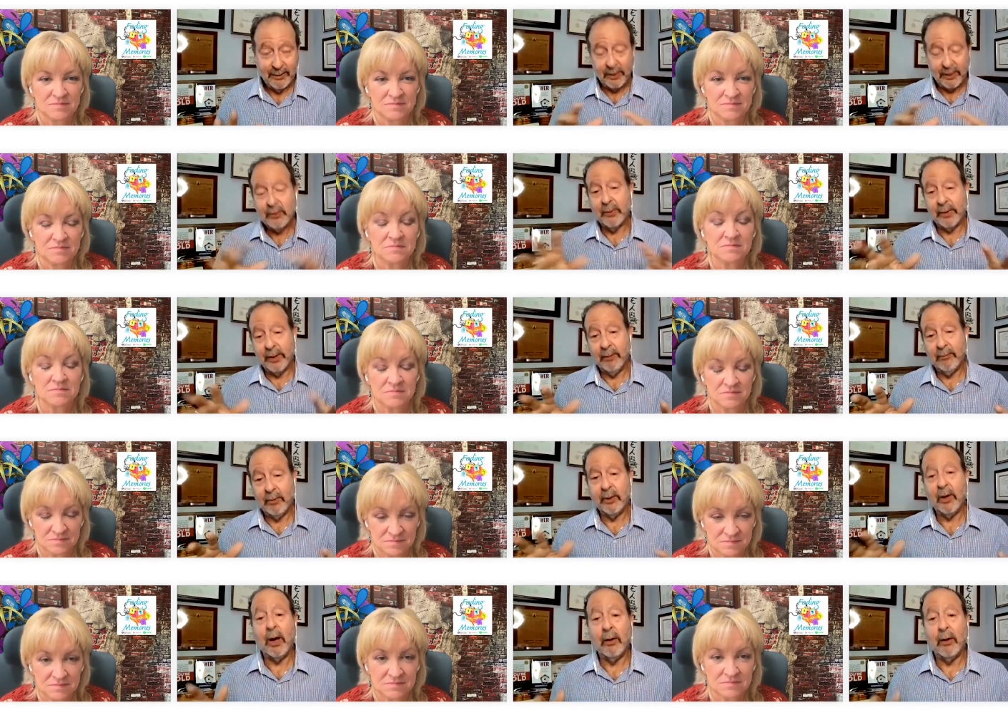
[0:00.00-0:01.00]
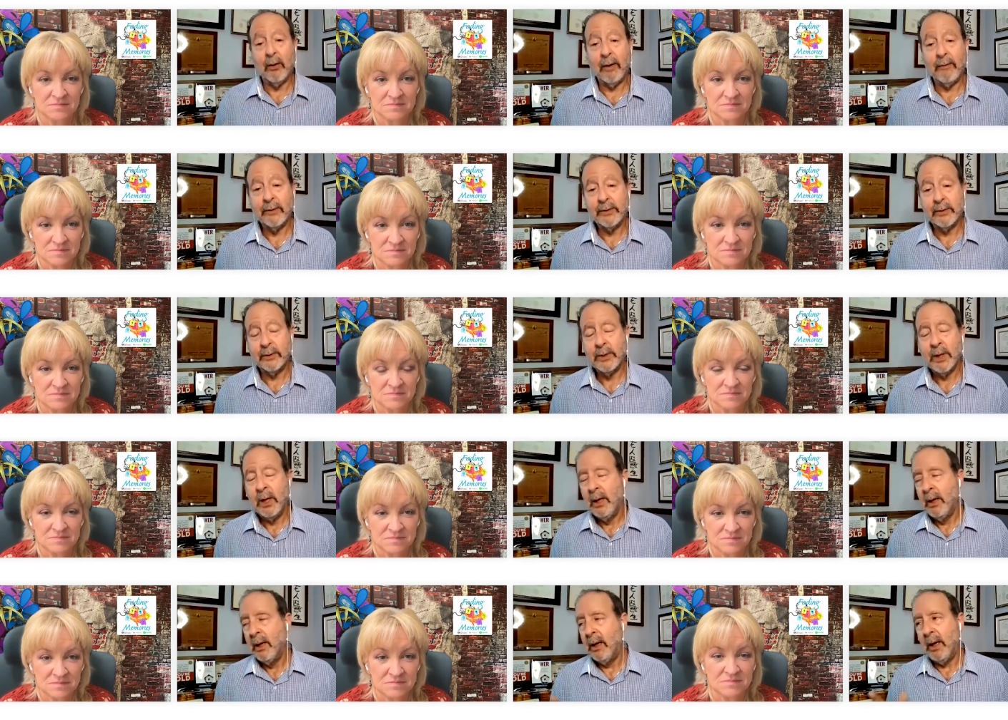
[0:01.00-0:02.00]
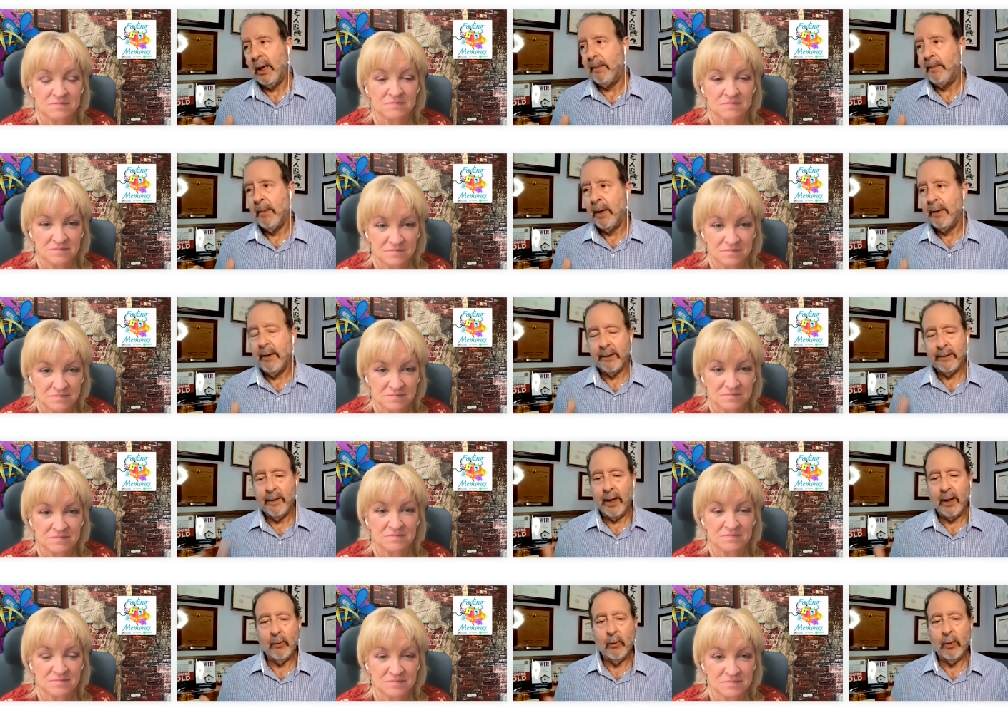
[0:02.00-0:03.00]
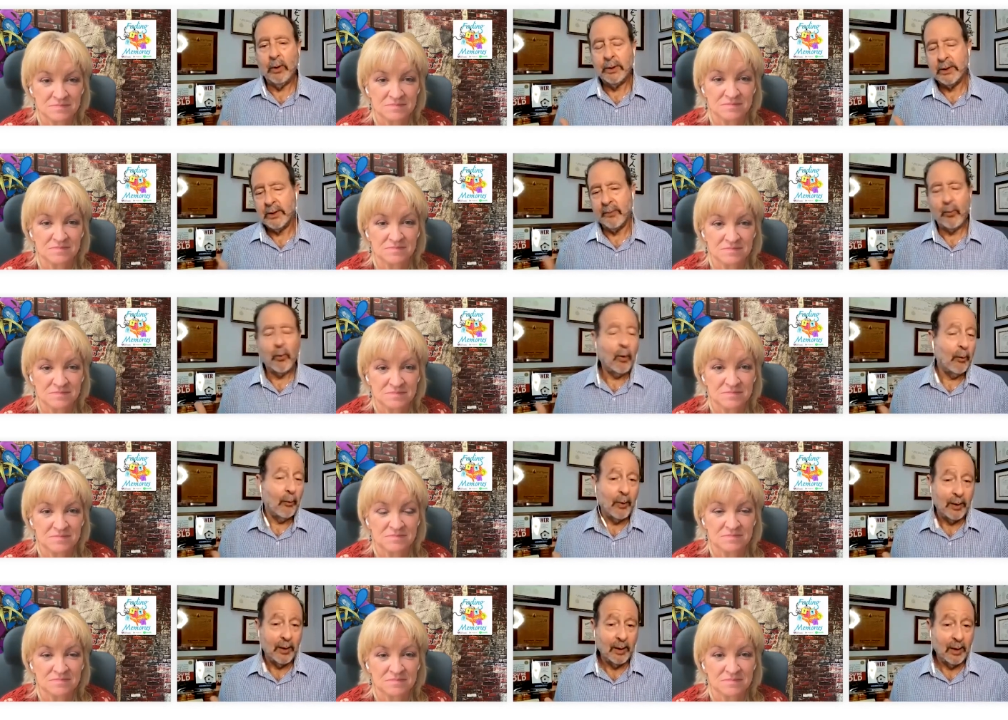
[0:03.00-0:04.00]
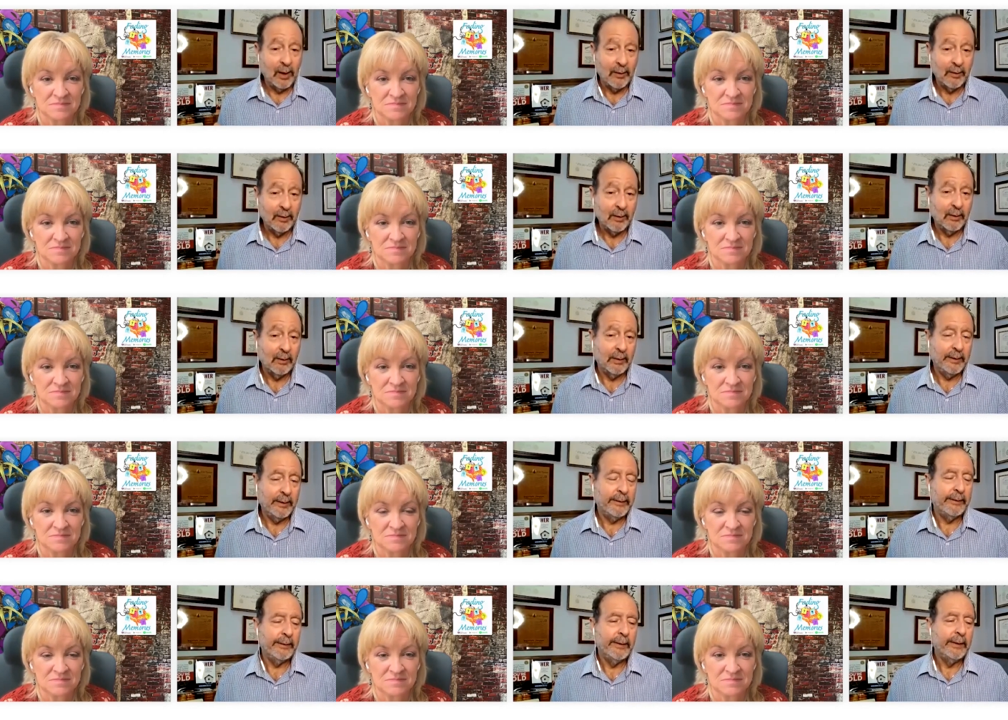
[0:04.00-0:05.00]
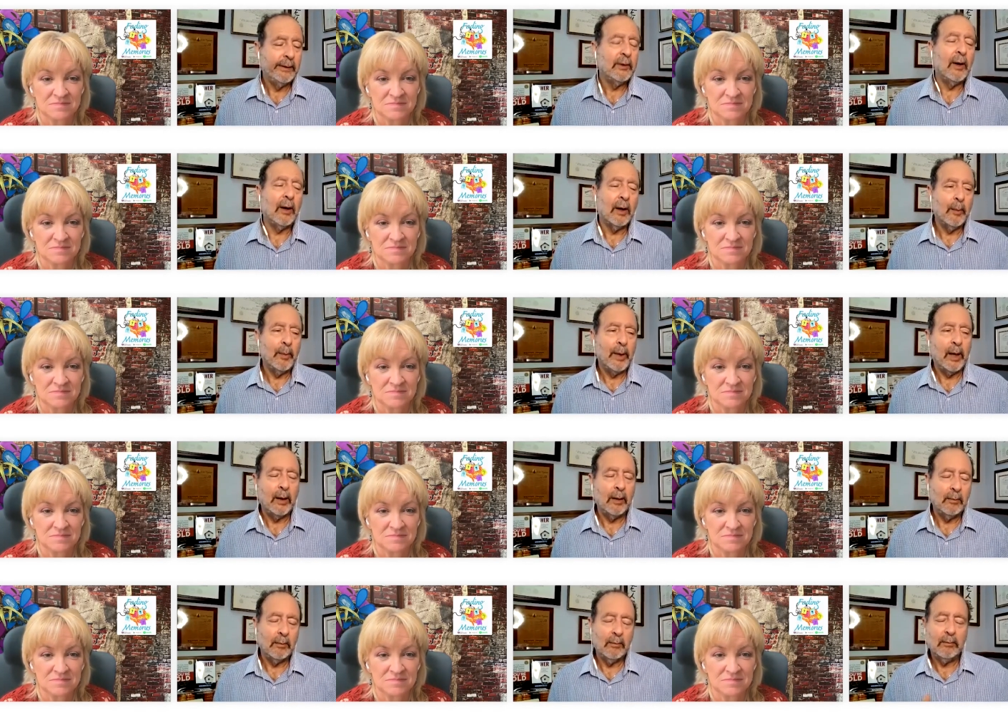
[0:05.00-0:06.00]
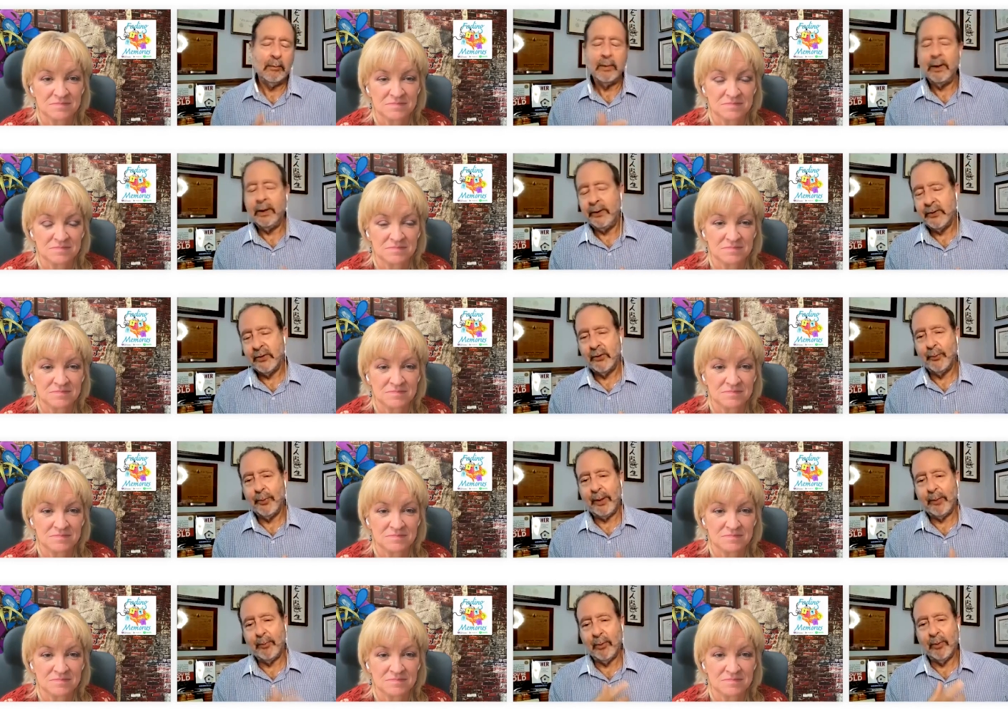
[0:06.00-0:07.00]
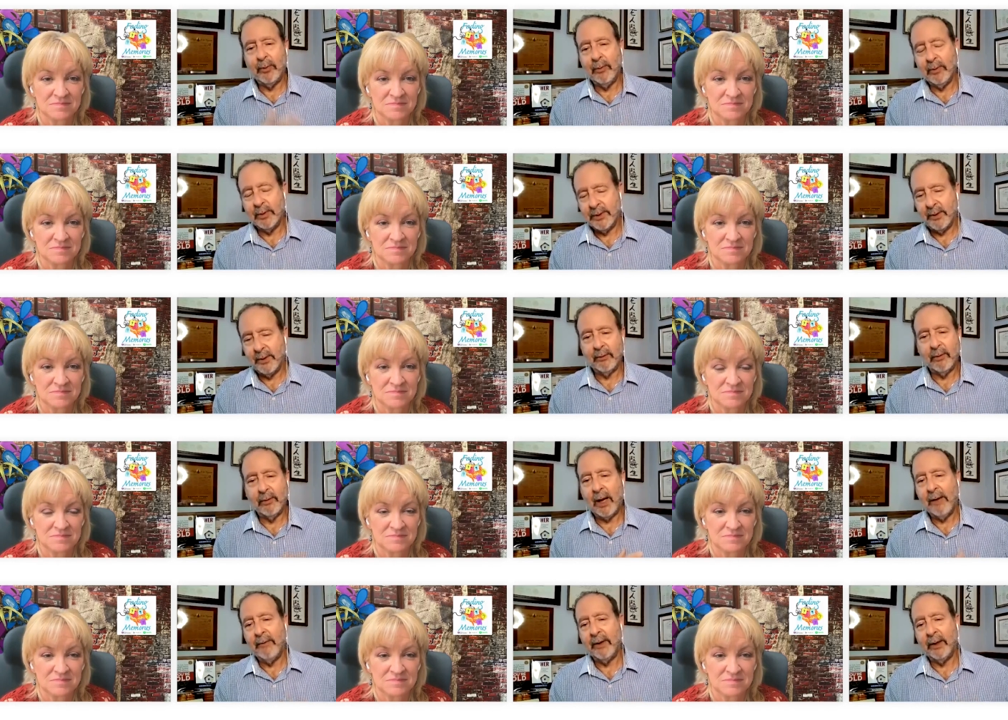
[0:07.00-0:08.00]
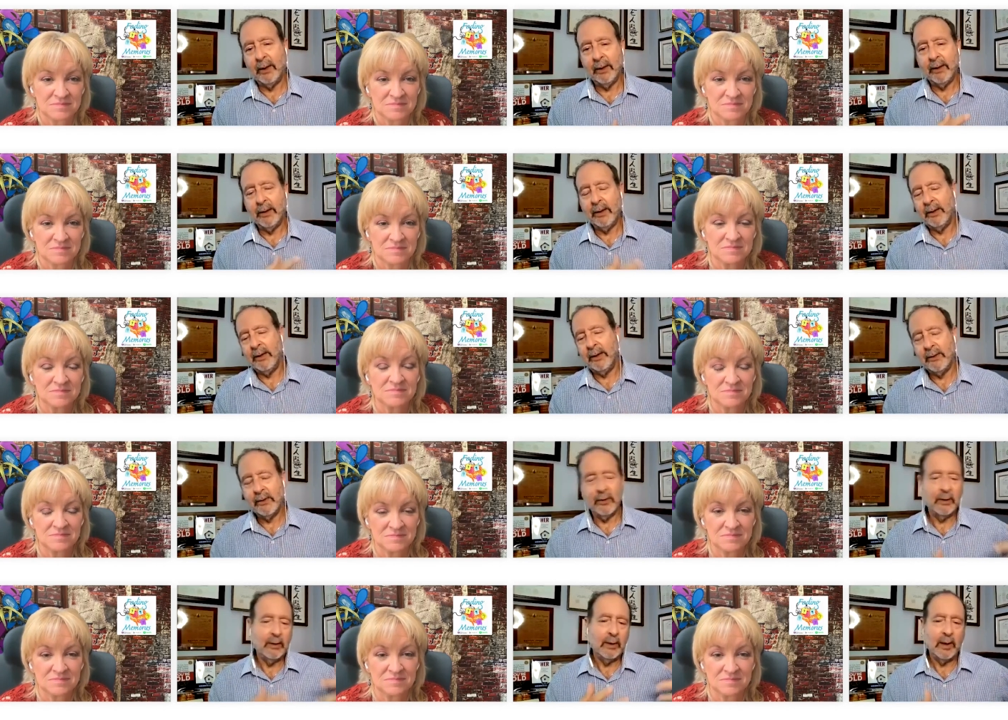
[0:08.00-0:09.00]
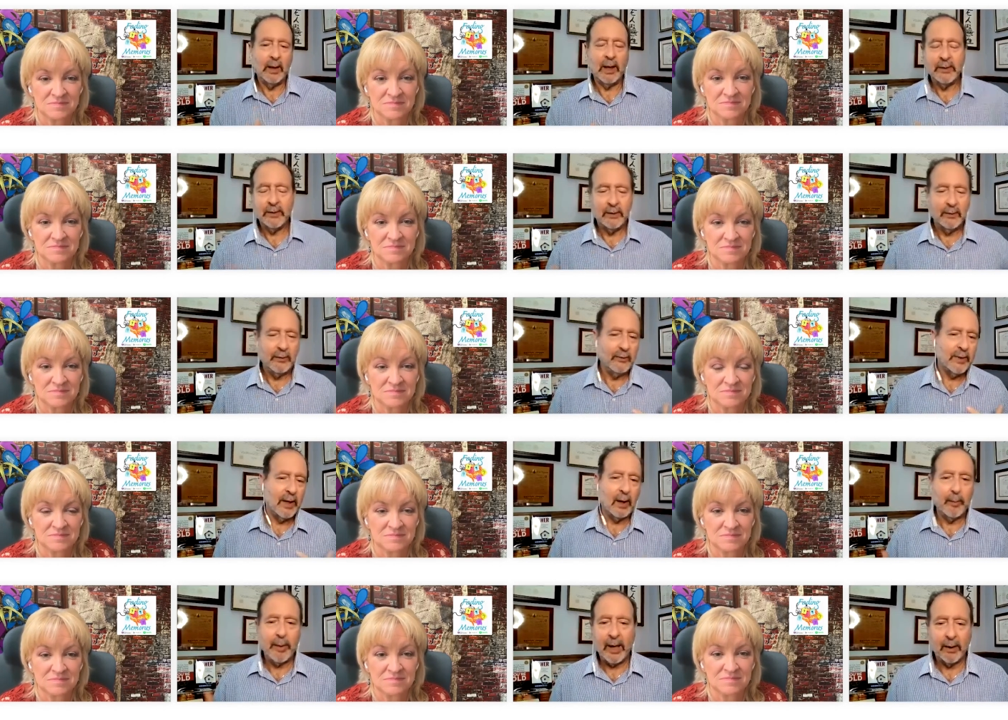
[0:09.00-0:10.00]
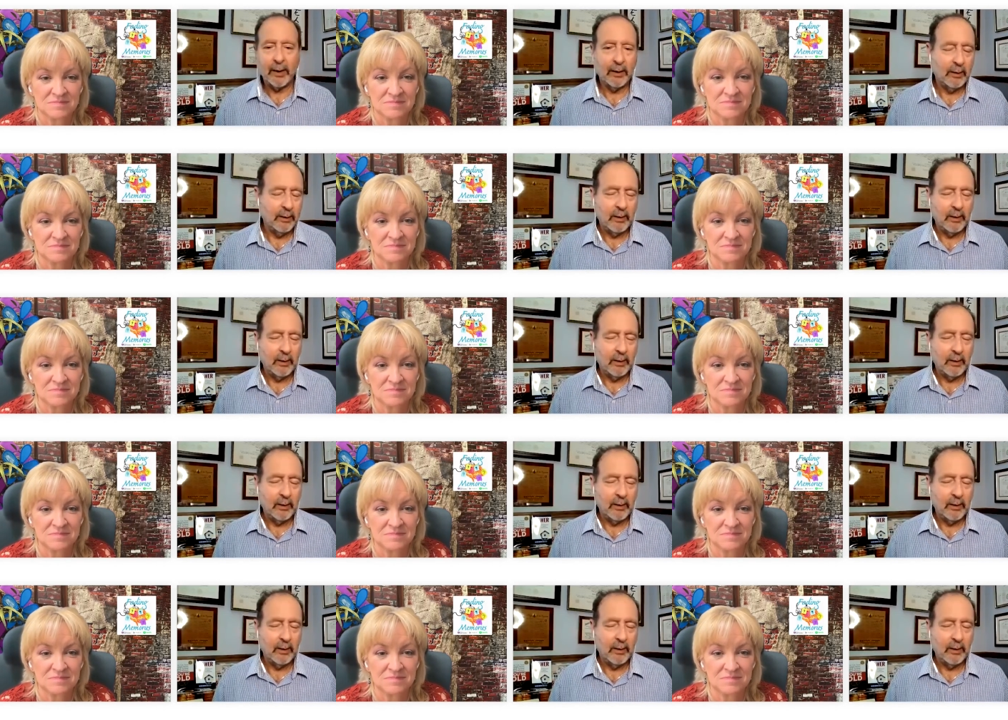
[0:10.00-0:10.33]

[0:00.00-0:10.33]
Speaker 1: These were the retired officers um, that they would support one another and talk about these two people who were still driving and that they shouldn't and I should do something about it.